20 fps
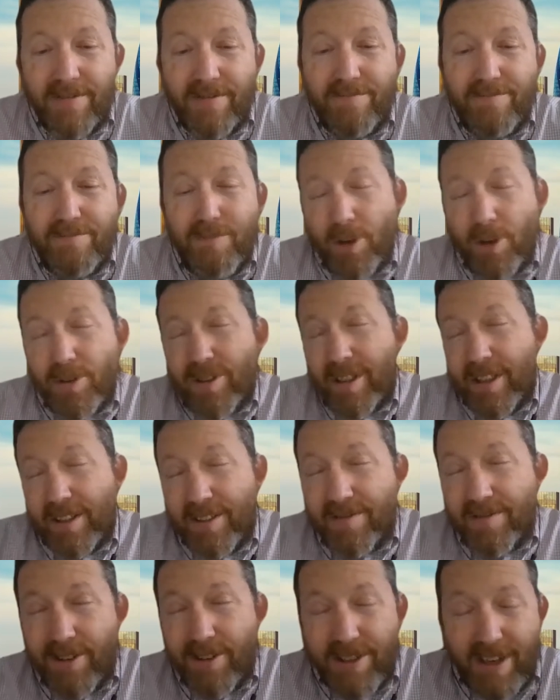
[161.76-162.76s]
mostly in the
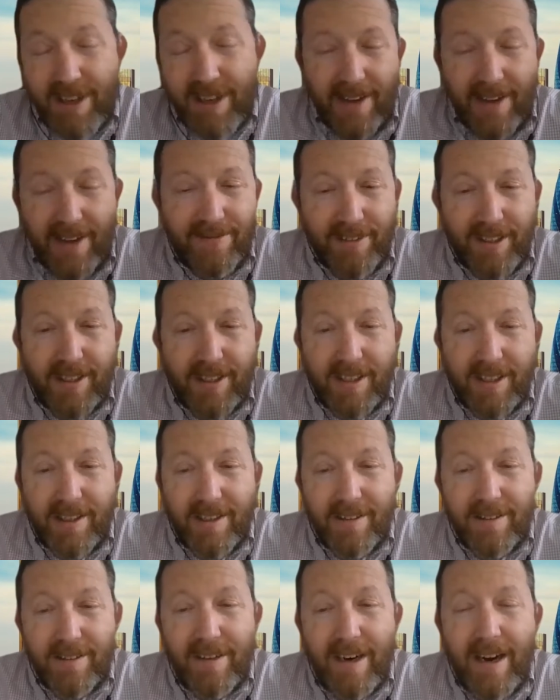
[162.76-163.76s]
first half of the
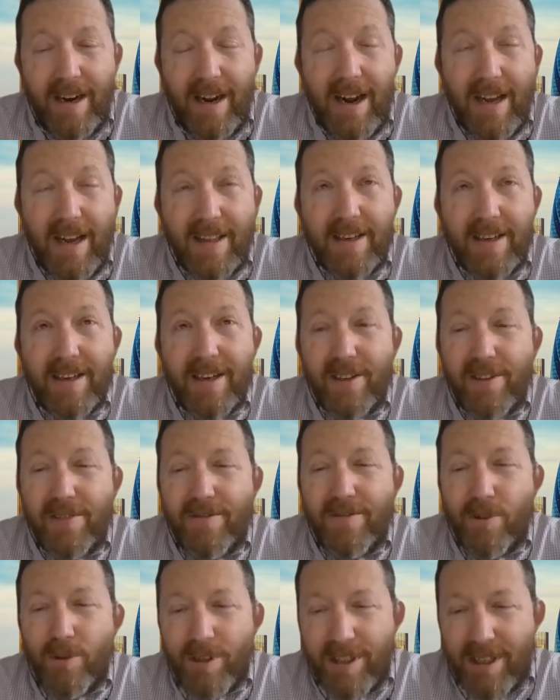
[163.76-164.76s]
year, and then another
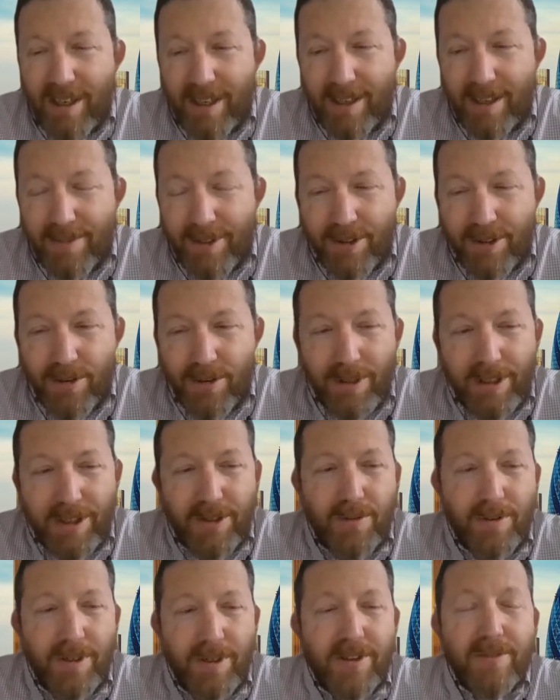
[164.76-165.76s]
4 times in
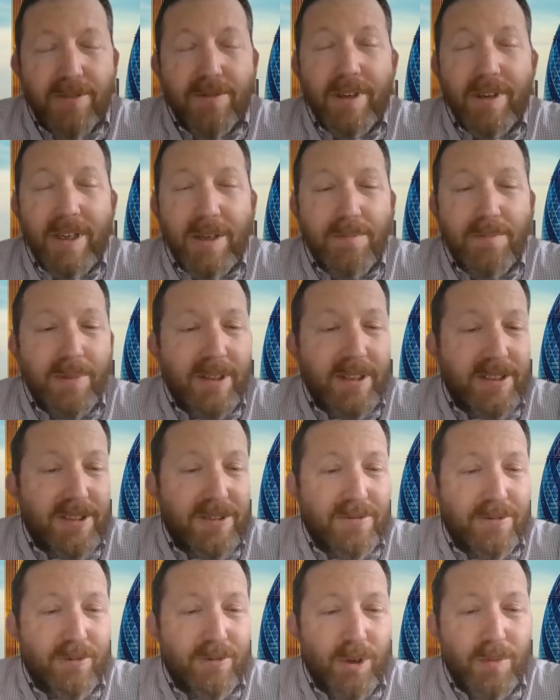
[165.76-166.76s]
2023,
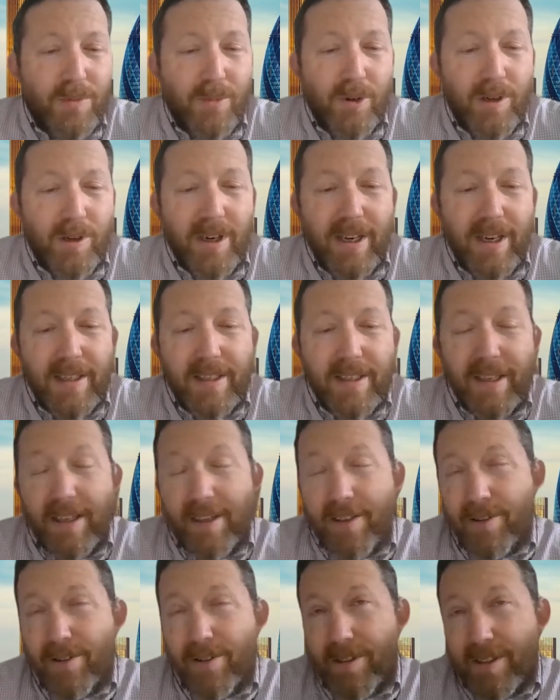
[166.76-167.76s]
plus one more hike in
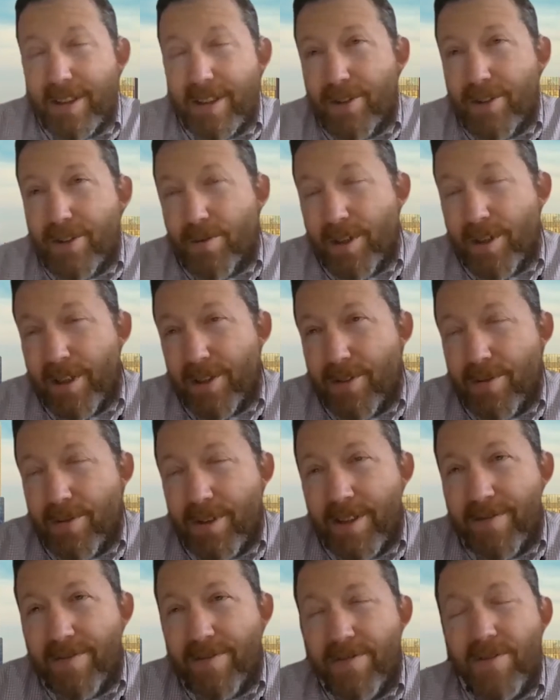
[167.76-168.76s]
early
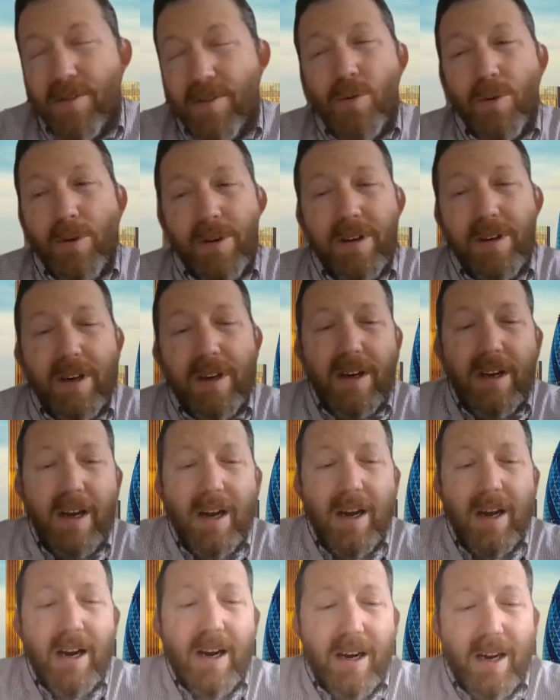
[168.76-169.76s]
2024.
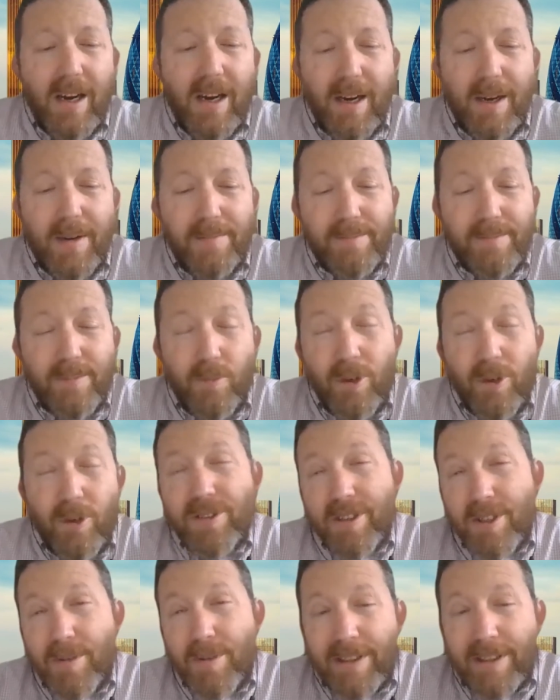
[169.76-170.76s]
We also
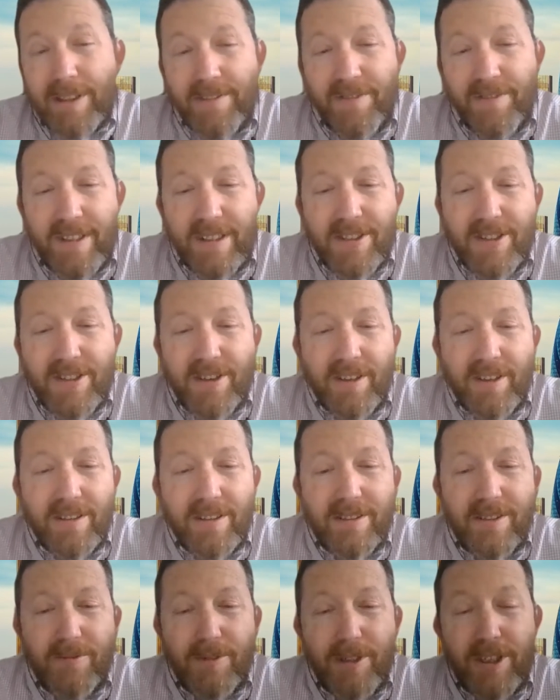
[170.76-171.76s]
expect the Fed to
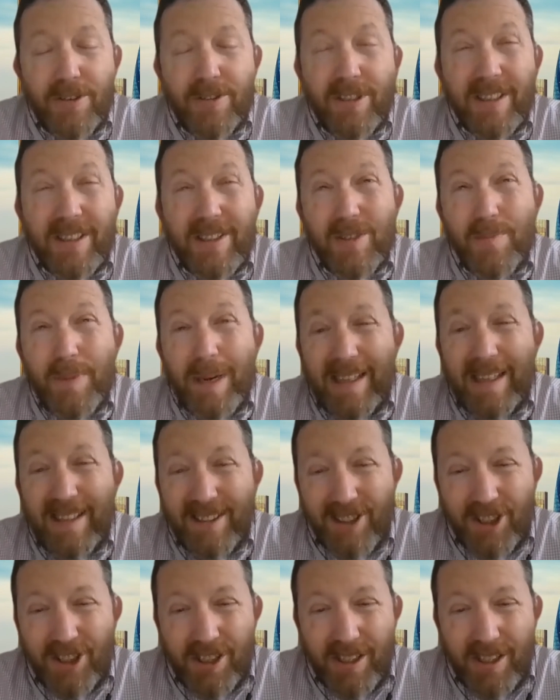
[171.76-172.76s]
start reducing its balance
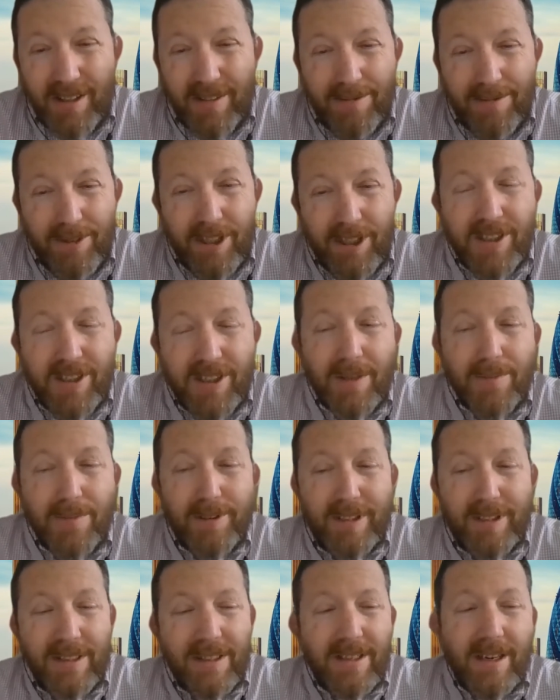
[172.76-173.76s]
sheet, which doubled
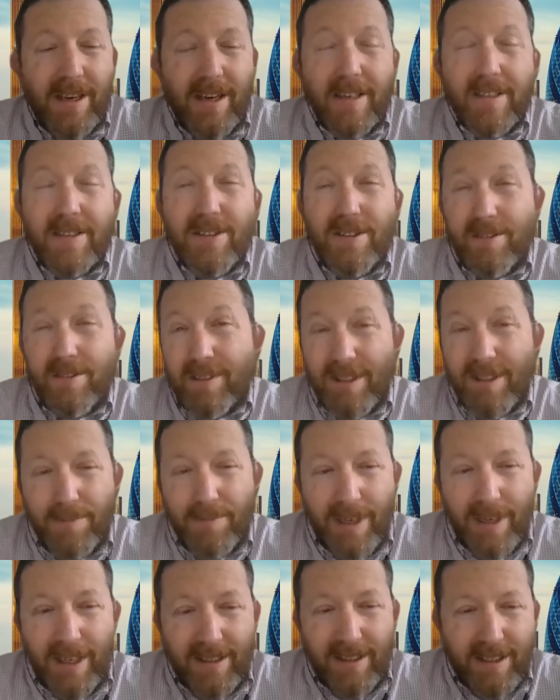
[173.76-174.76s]
in size during the
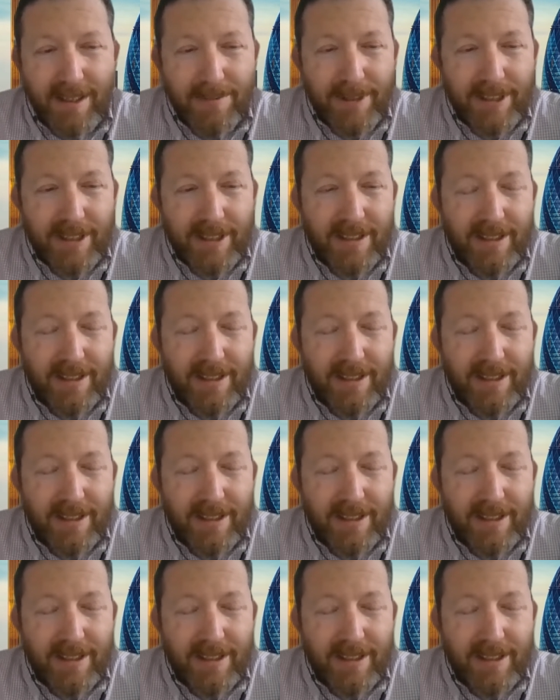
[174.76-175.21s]
pandemic.